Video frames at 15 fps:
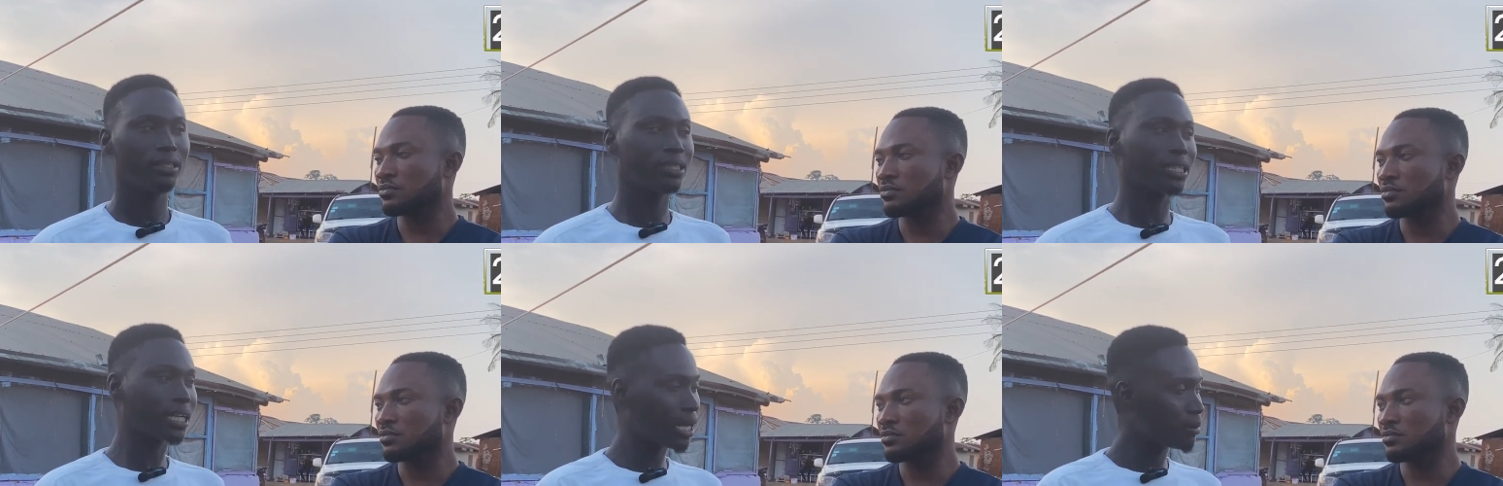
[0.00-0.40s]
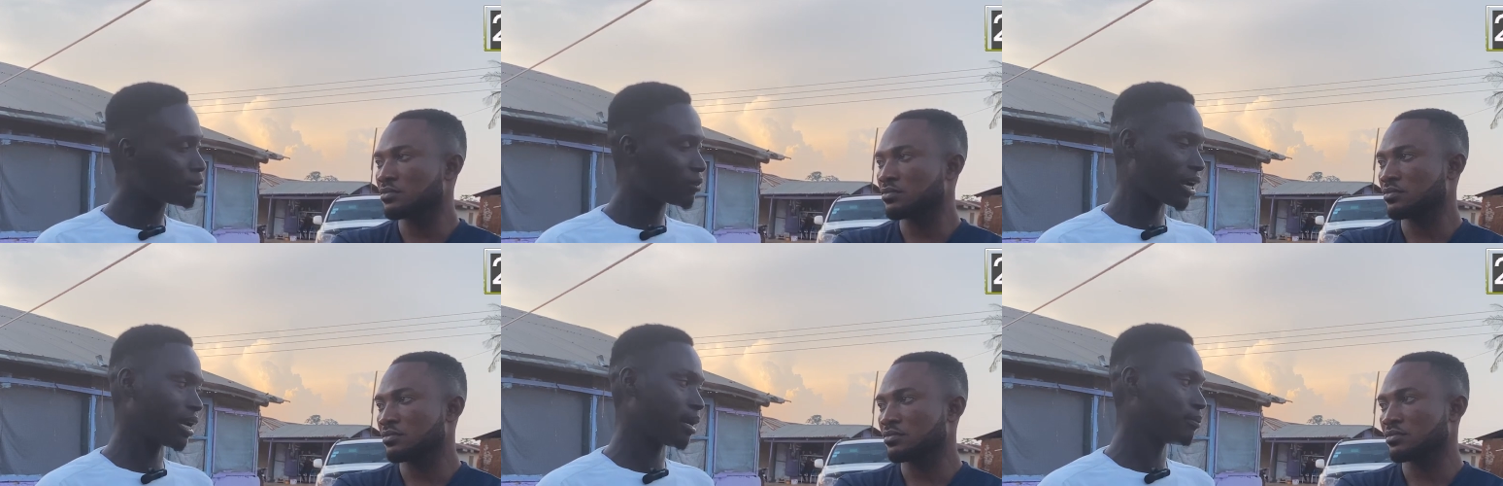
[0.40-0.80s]
Speaker 1: The
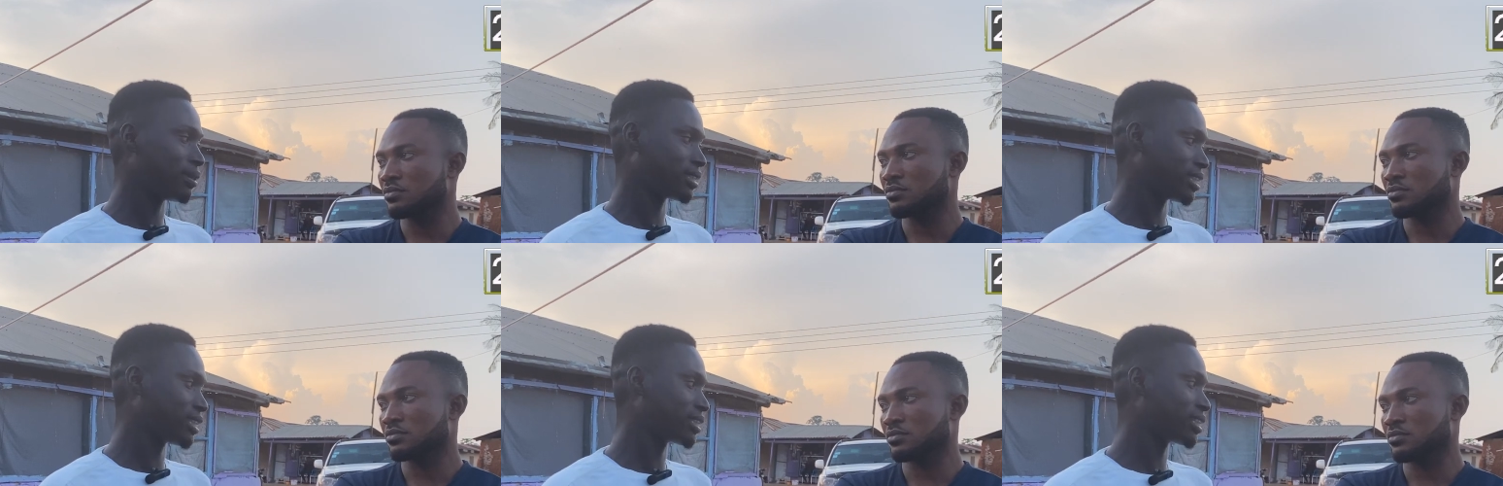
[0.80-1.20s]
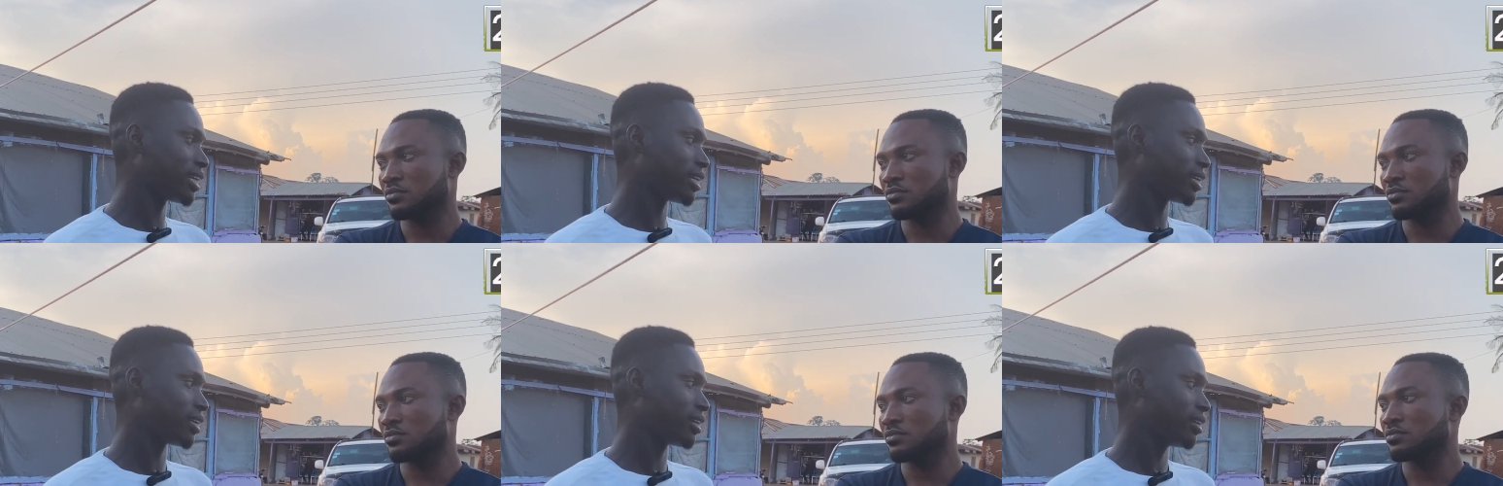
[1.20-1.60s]
Ken Crana met
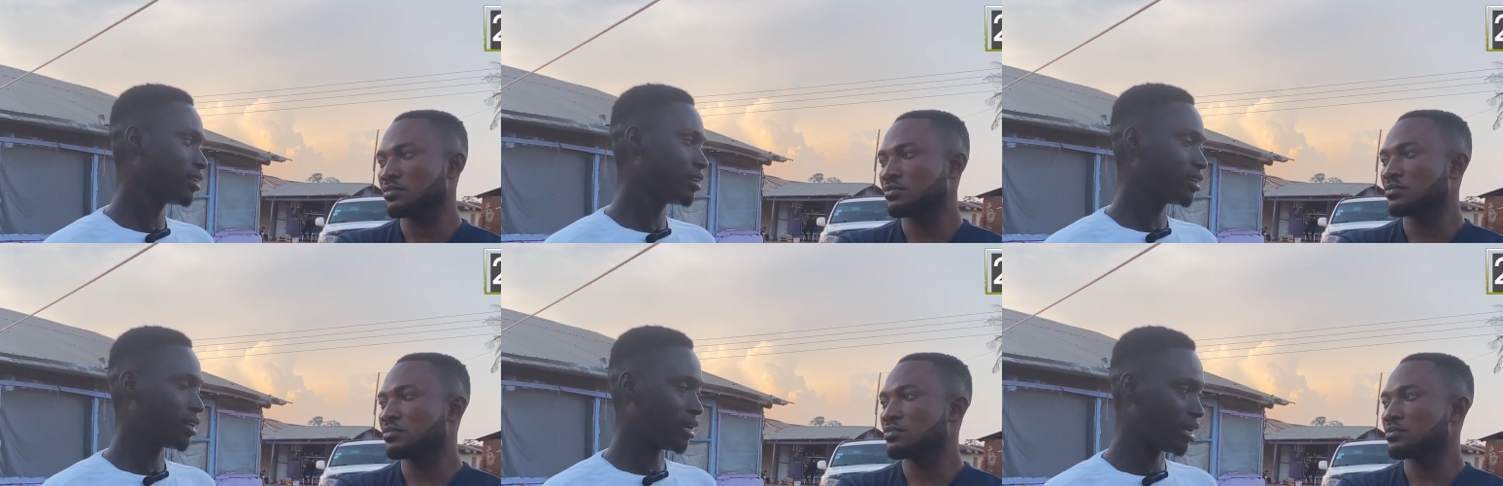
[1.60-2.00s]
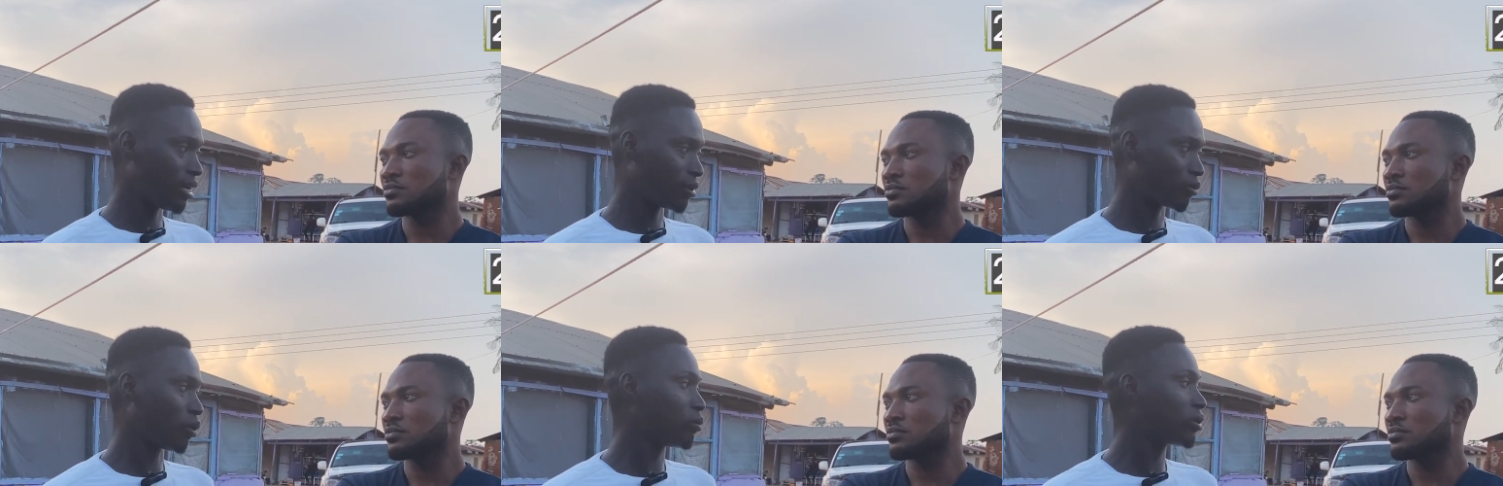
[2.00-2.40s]
say,
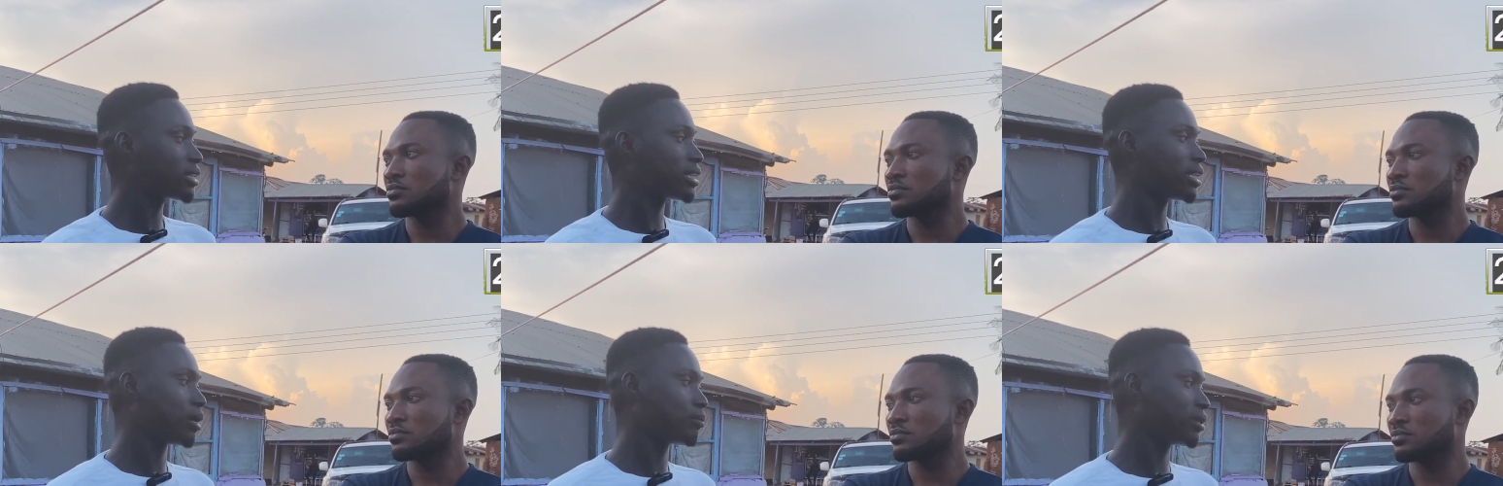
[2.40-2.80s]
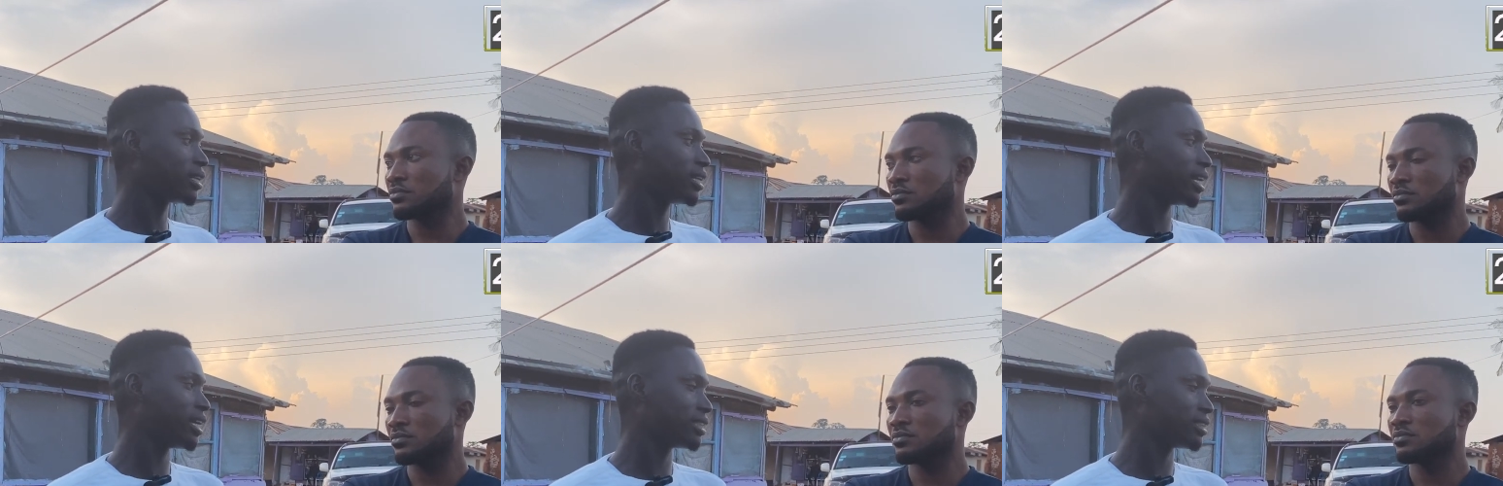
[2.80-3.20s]
eh, commotion and
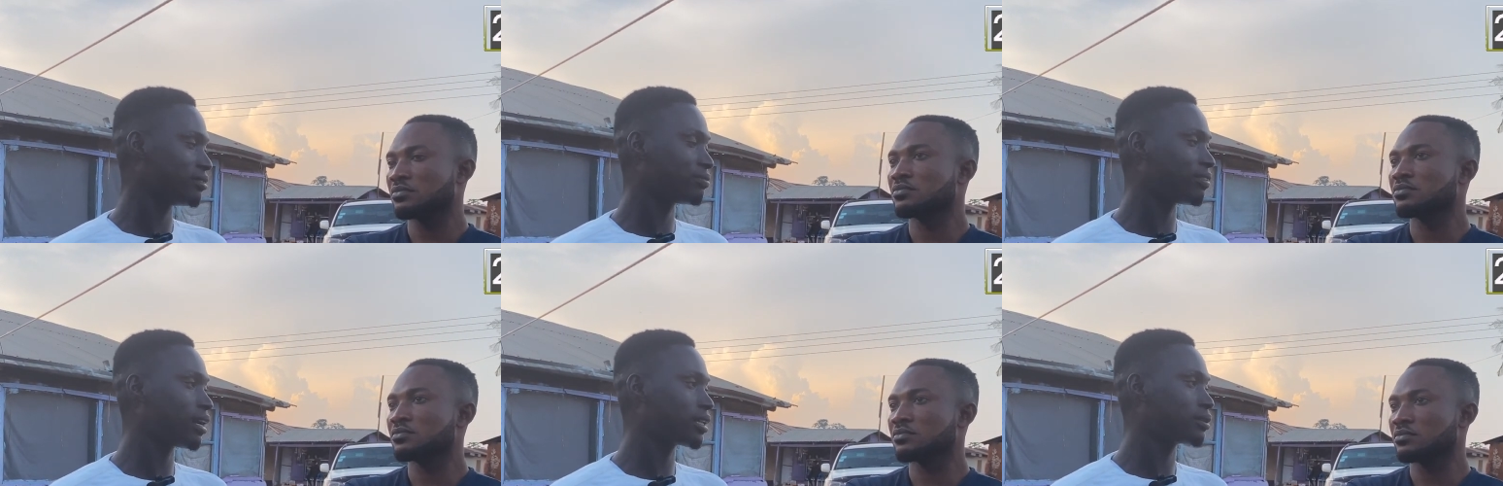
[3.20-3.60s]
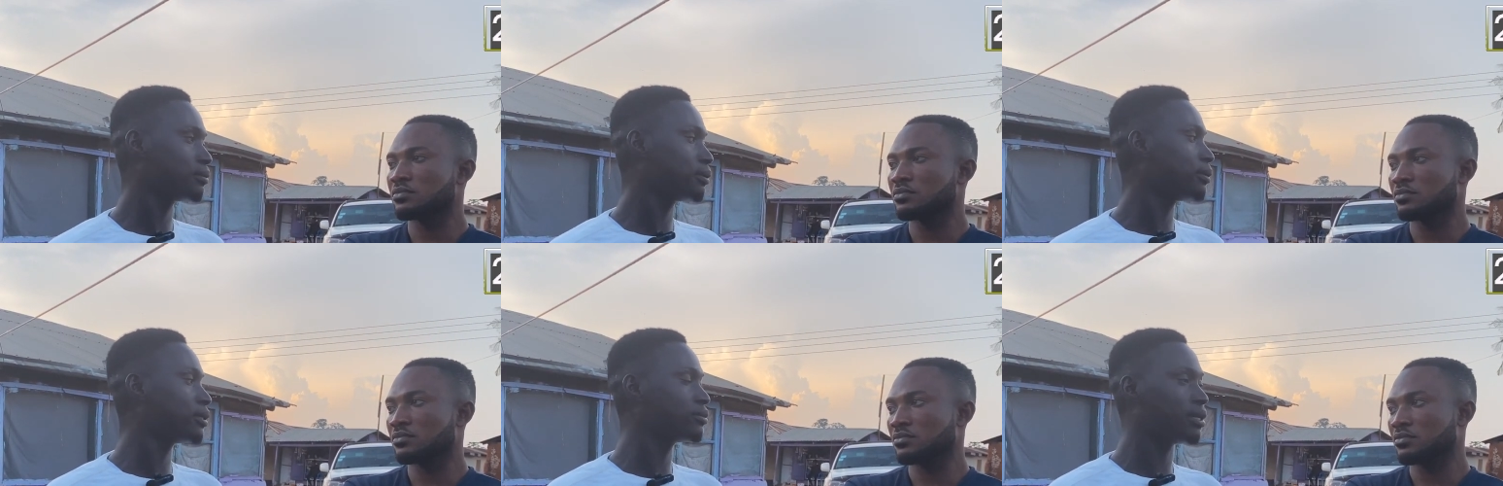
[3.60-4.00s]
money lady. In fact,
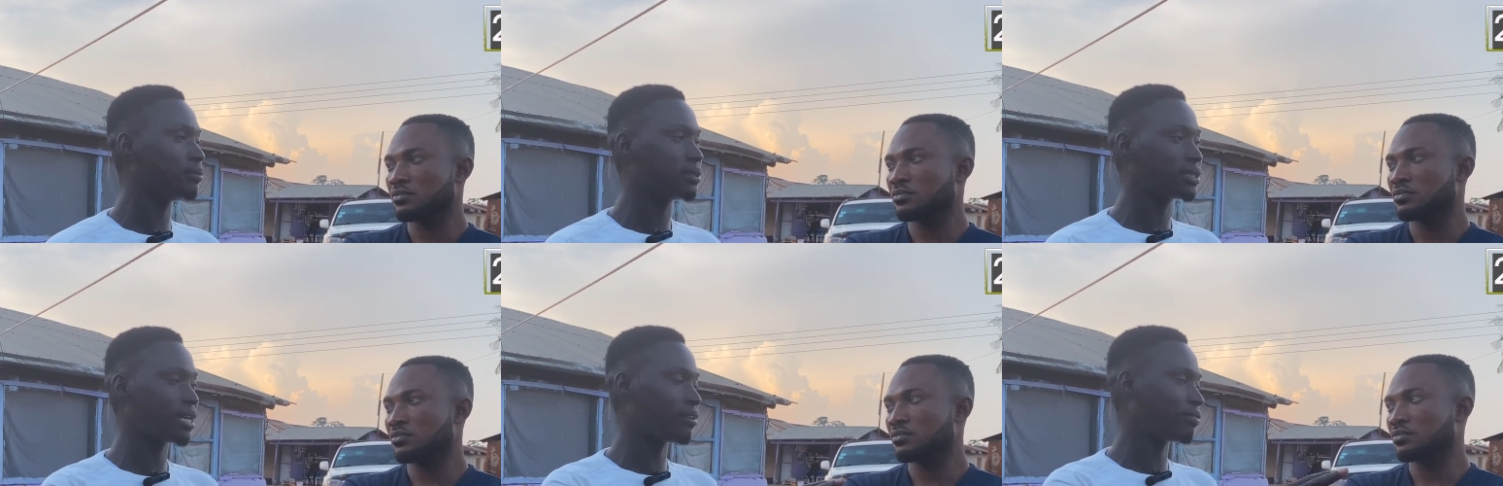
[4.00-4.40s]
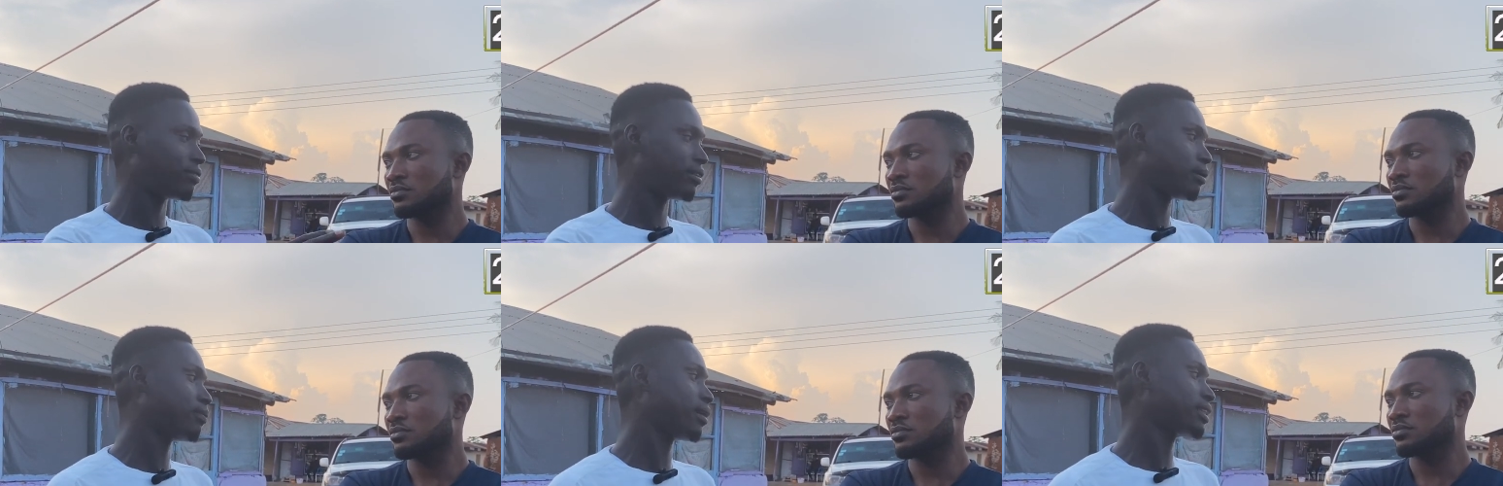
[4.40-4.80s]
maybe dream is half
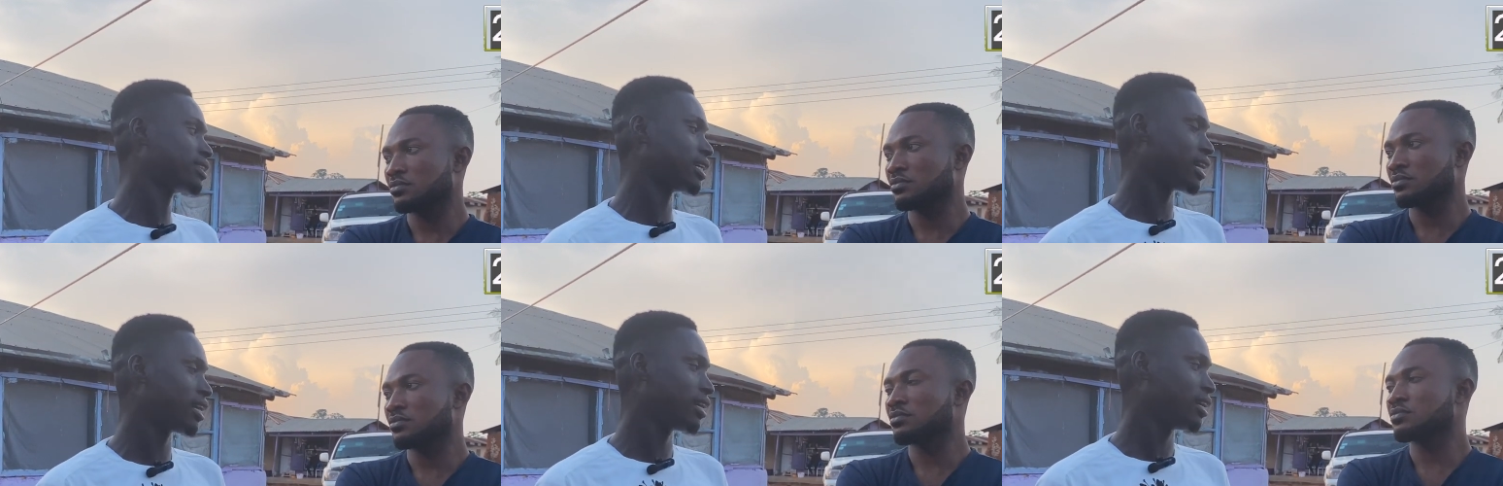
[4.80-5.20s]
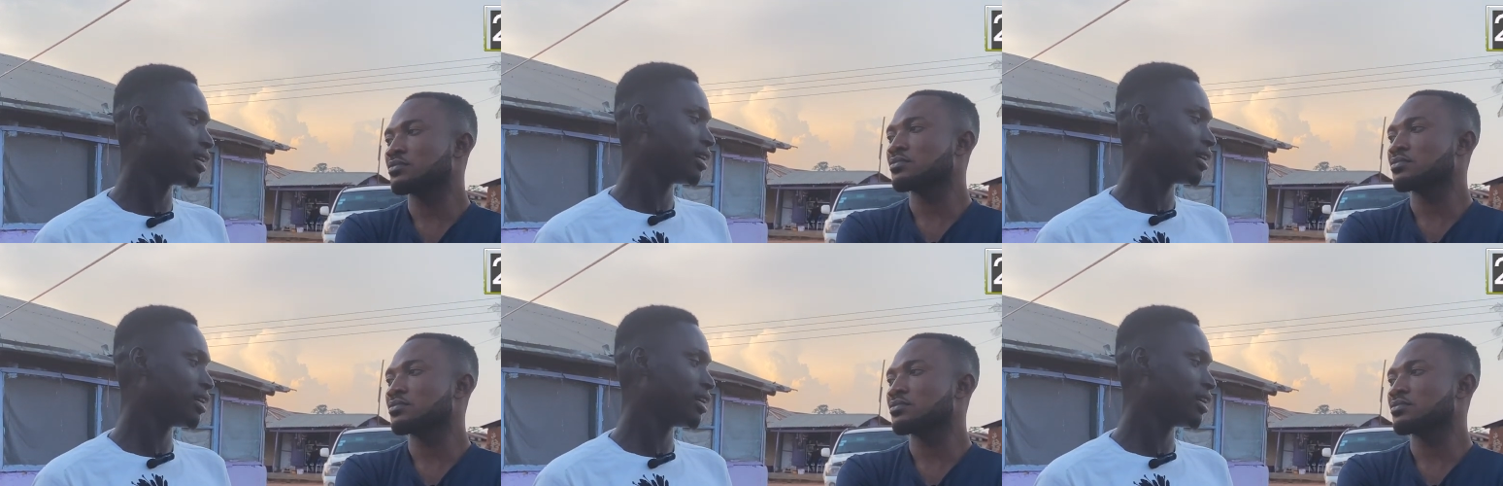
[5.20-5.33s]
free pasta.